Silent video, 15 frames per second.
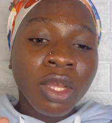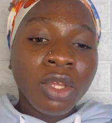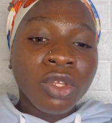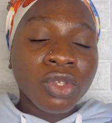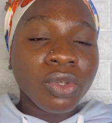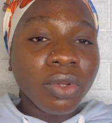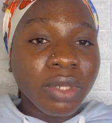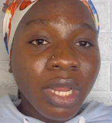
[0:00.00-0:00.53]

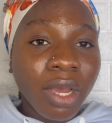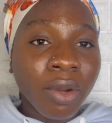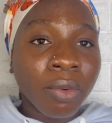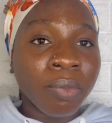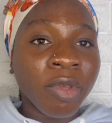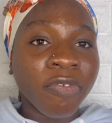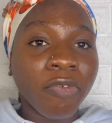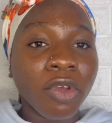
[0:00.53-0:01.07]
So now,
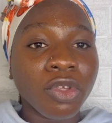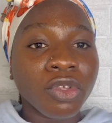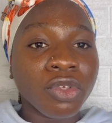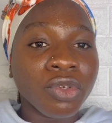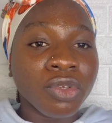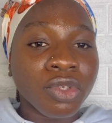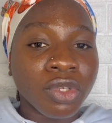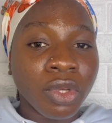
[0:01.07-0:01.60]
before you
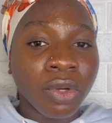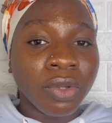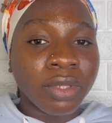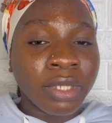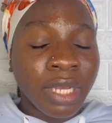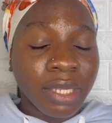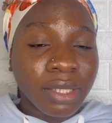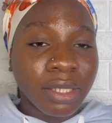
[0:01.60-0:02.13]
use your
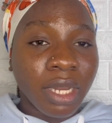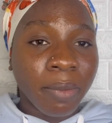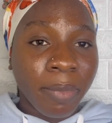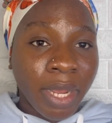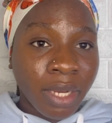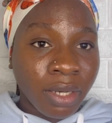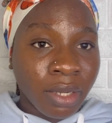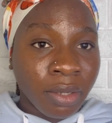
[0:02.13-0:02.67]

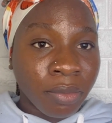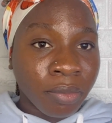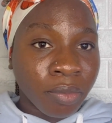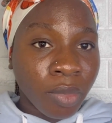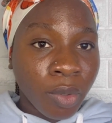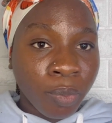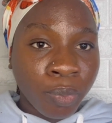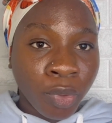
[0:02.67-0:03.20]
niacinamide
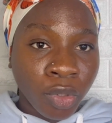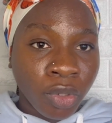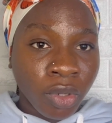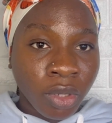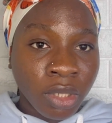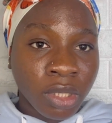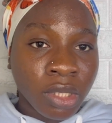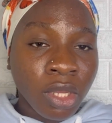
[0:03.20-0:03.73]

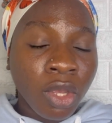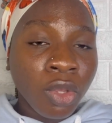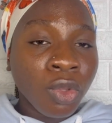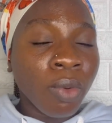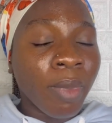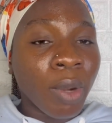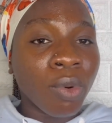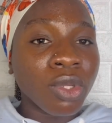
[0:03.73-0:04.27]
products,
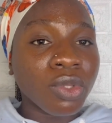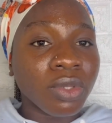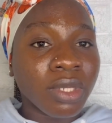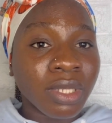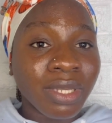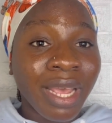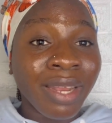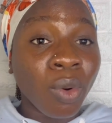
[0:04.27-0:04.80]
you might want to
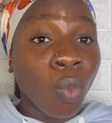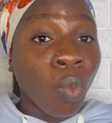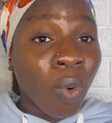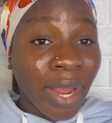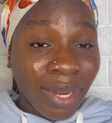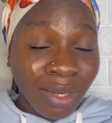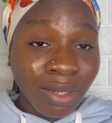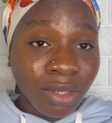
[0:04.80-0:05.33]
decide
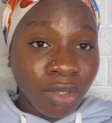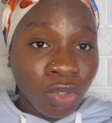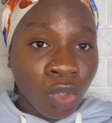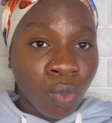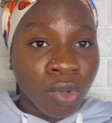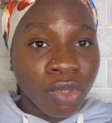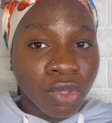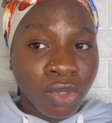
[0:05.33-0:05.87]
when you
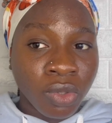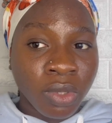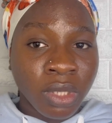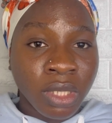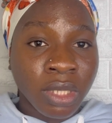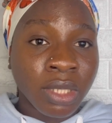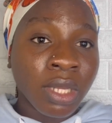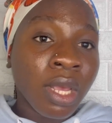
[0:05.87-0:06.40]
want to use
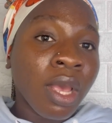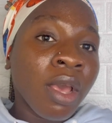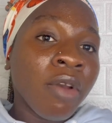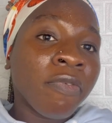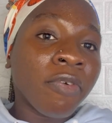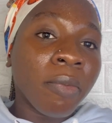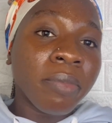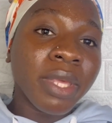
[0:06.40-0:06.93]
it.
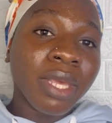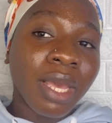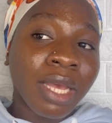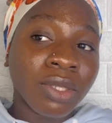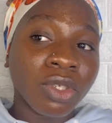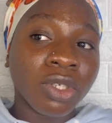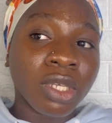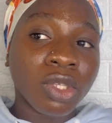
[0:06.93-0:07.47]
For me, I
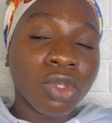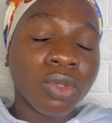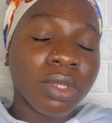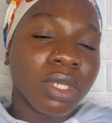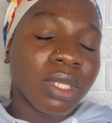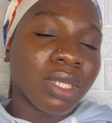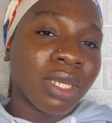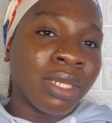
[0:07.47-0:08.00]
suggest use
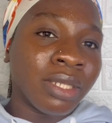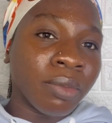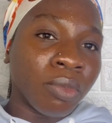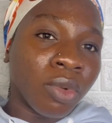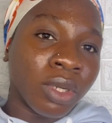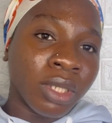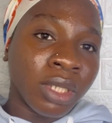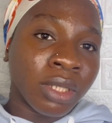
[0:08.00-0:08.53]
it in the
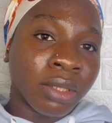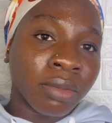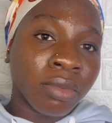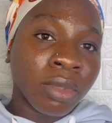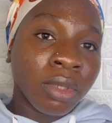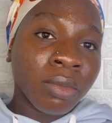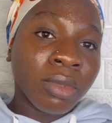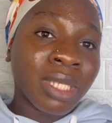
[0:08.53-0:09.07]
morning,
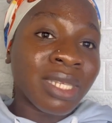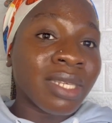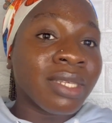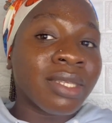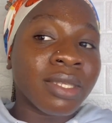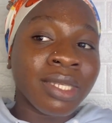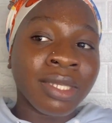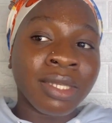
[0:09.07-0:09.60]

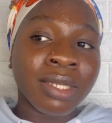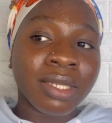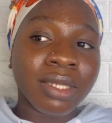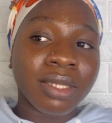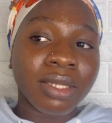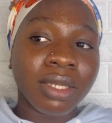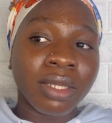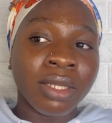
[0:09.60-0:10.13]
since
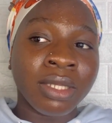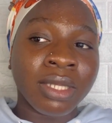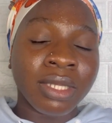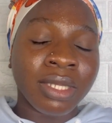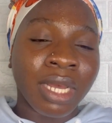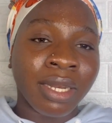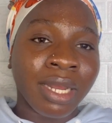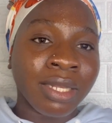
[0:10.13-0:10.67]
it
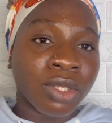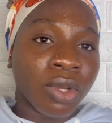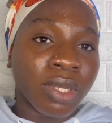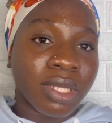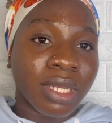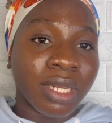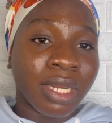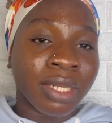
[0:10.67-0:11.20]
is an
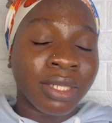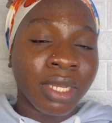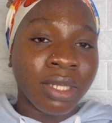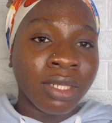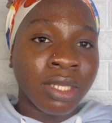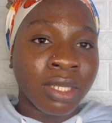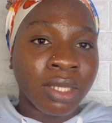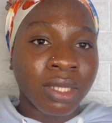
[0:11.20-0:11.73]
antioxidant and then
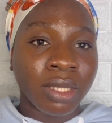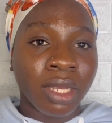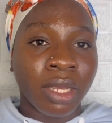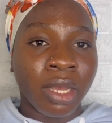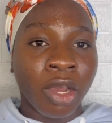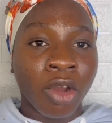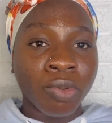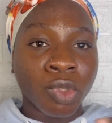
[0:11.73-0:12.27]
it
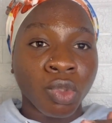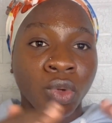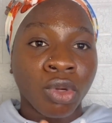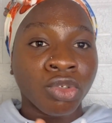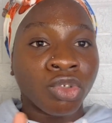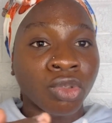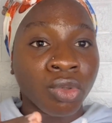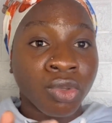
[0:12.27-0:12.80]
helps to
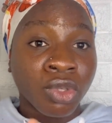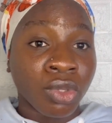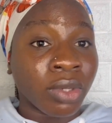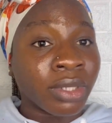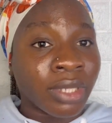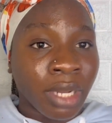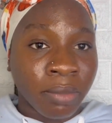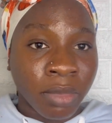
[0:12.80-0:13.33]
control
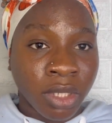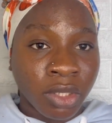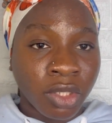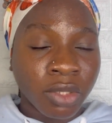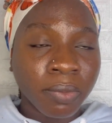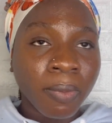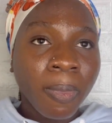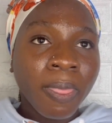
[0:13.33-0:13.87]
sun
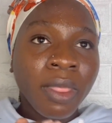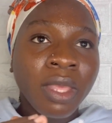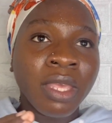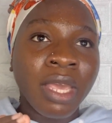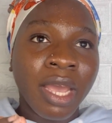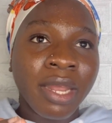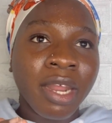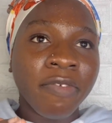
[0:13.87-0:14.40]
damage.
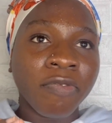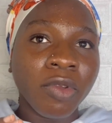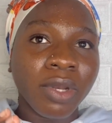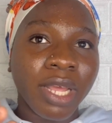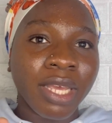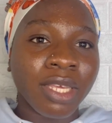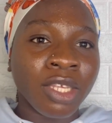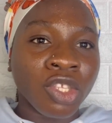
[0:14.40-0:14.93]
Yeah, and I feel
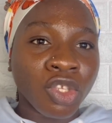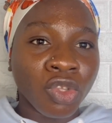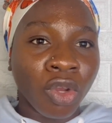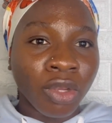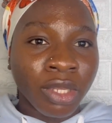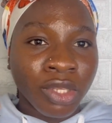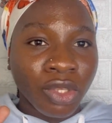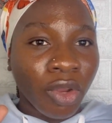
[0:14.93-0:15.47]
like it's
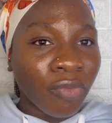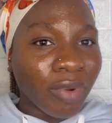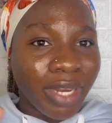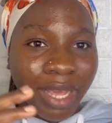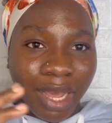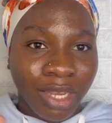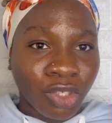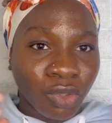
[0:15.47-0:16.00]
not really
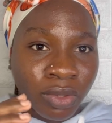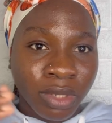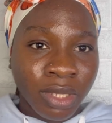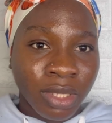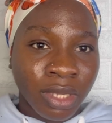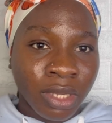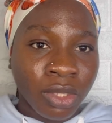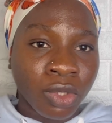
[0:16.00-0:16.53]
harsh on the
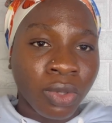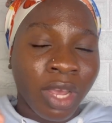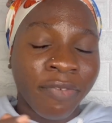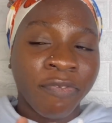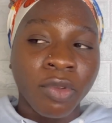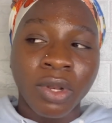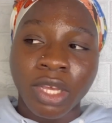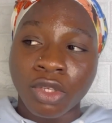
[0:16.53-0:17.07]
skin, so I
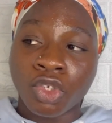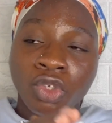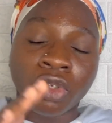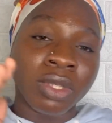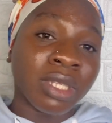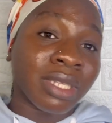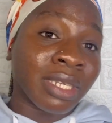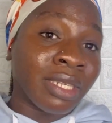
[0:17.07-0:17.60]
feel like you should
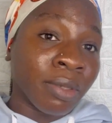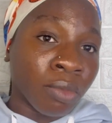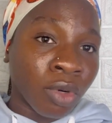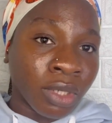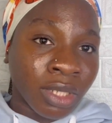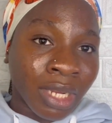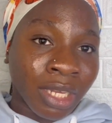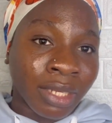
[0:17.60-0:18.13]
use it in the
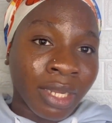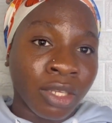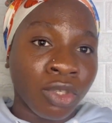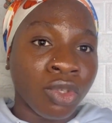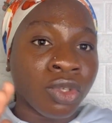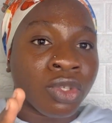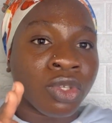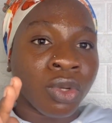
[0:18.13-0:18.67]
morning and then
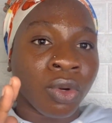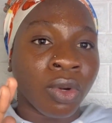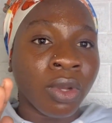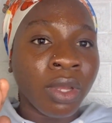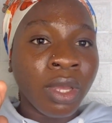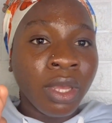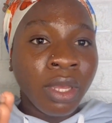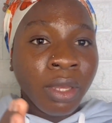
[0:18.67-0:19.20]
use your
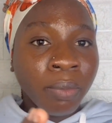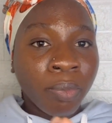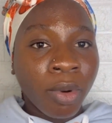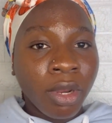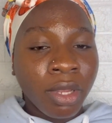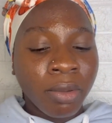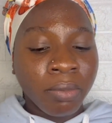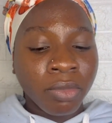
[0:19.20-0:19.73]

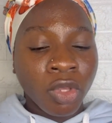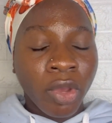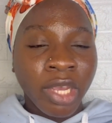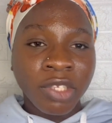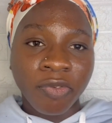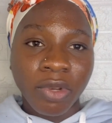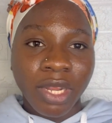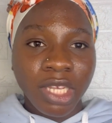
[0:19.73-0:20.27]

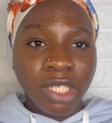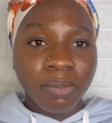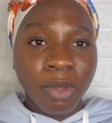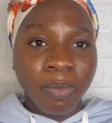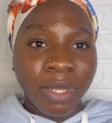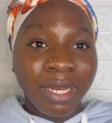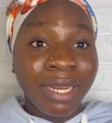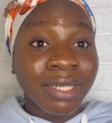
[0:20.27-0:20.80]
exfoliants
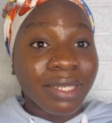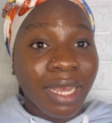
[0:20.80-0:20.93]
maybe later